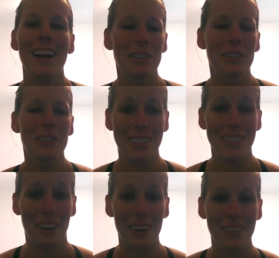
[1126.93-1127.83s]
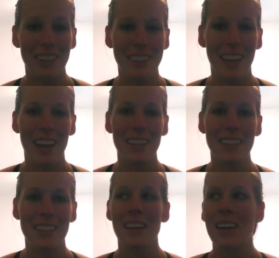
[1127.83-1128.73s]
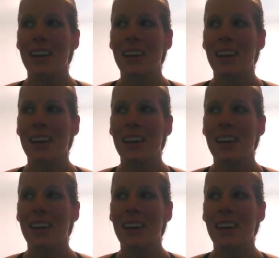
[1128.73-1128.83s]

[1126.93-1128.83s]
don't start with that.